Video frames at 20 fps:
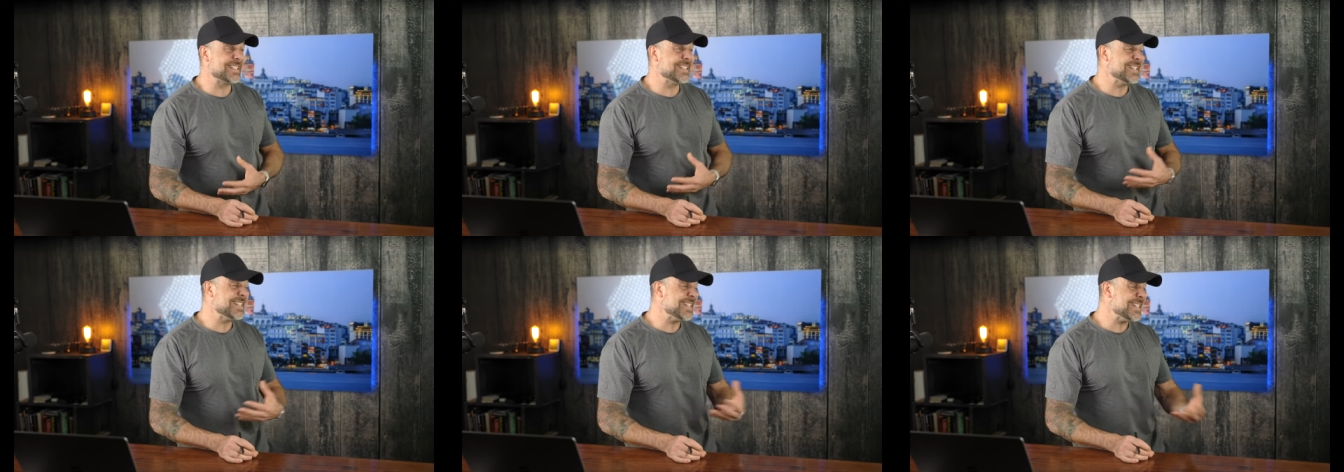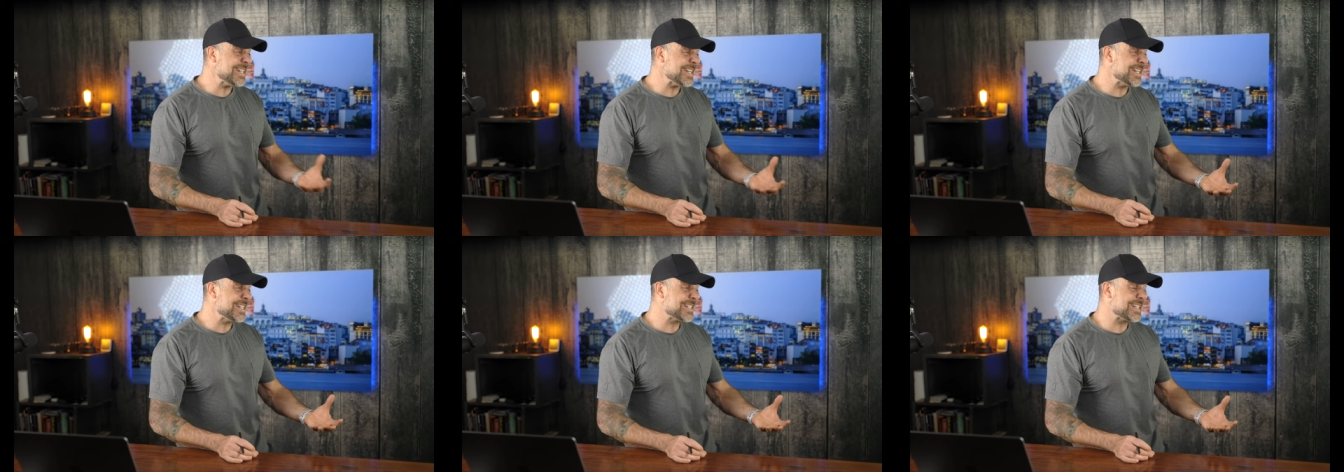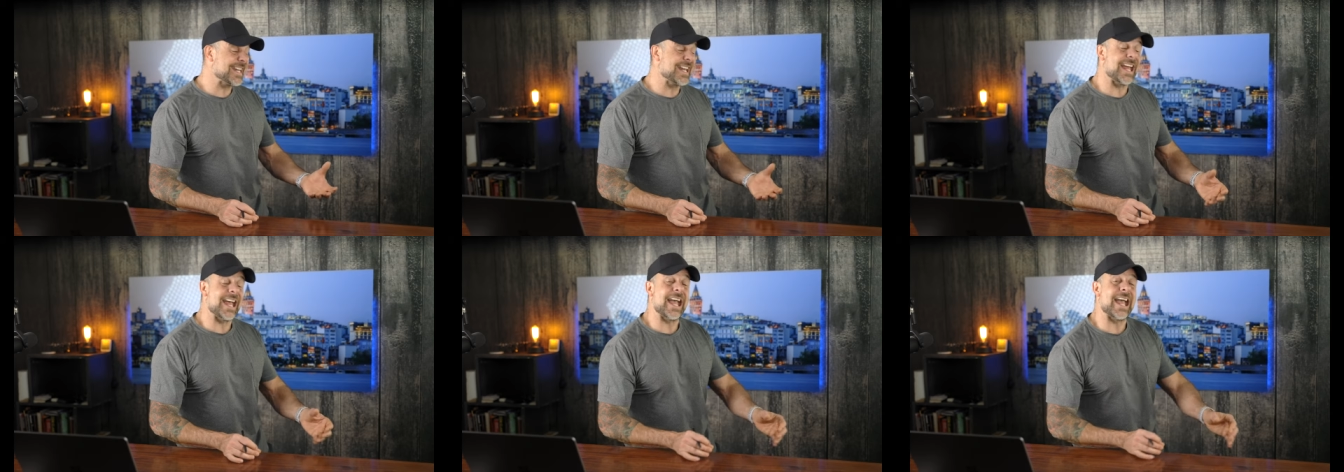This thing is
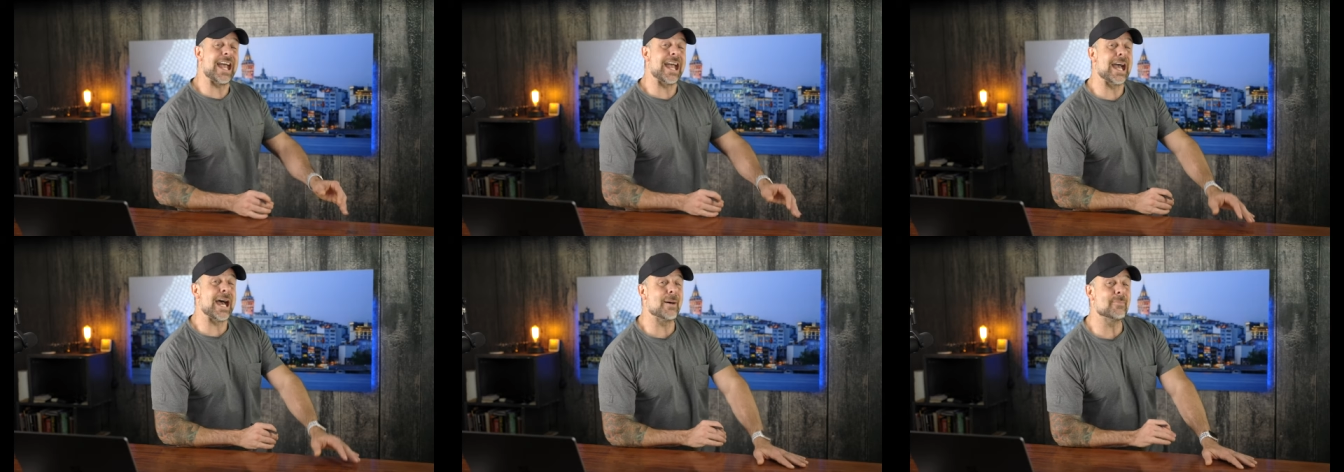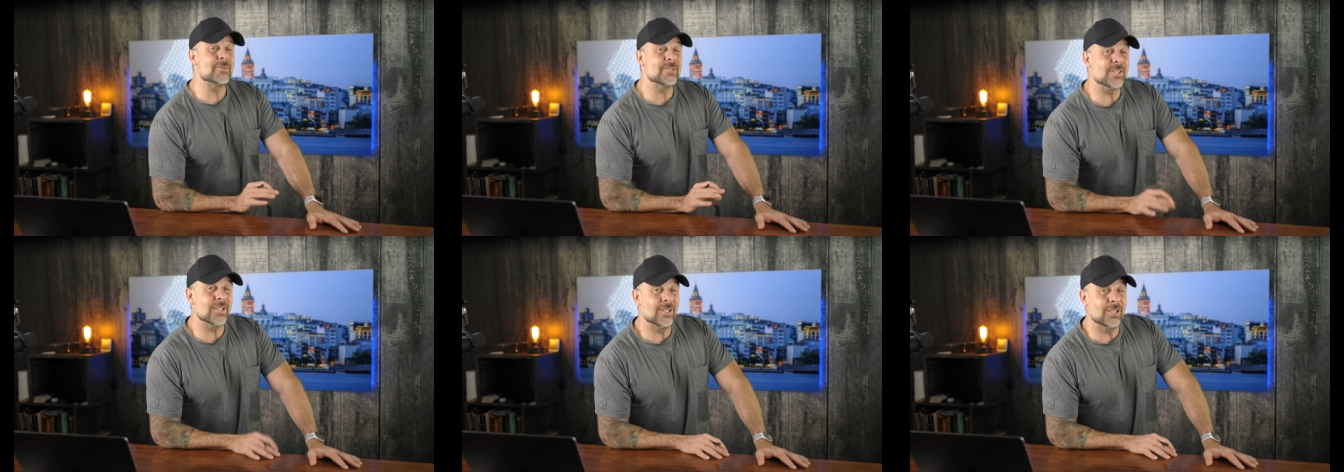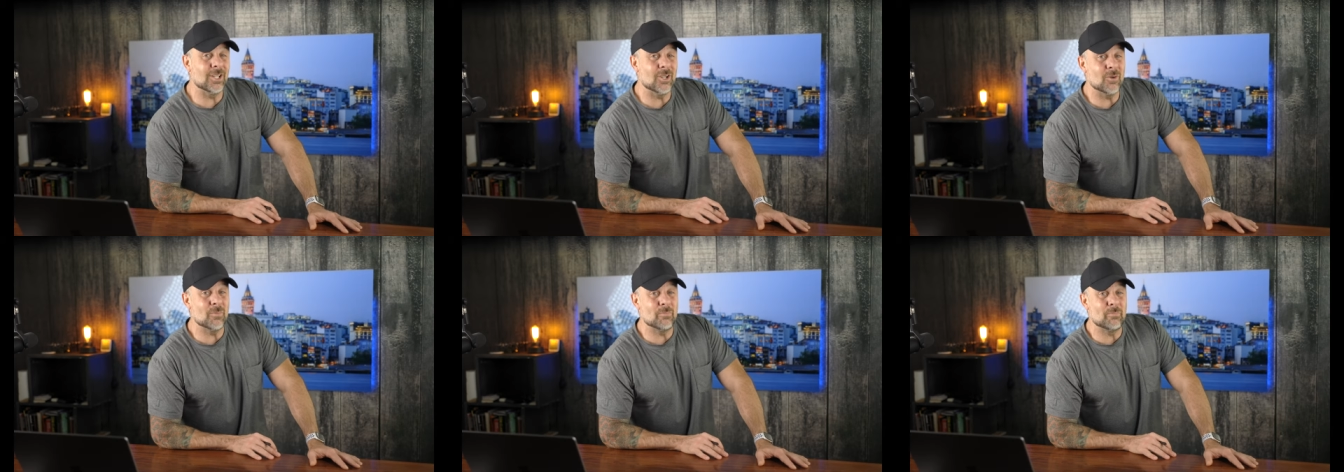an
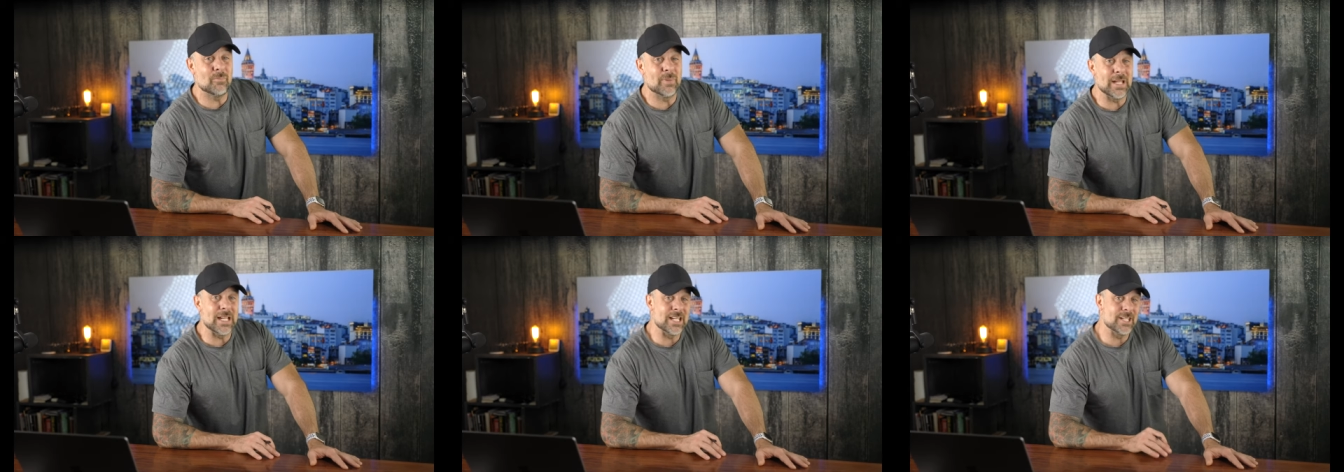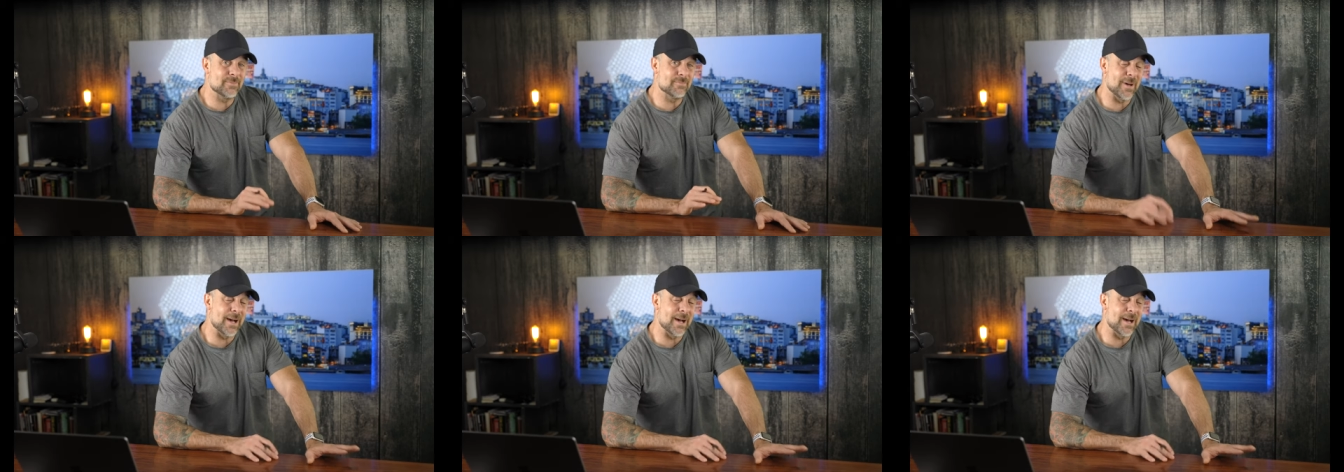absolute beast.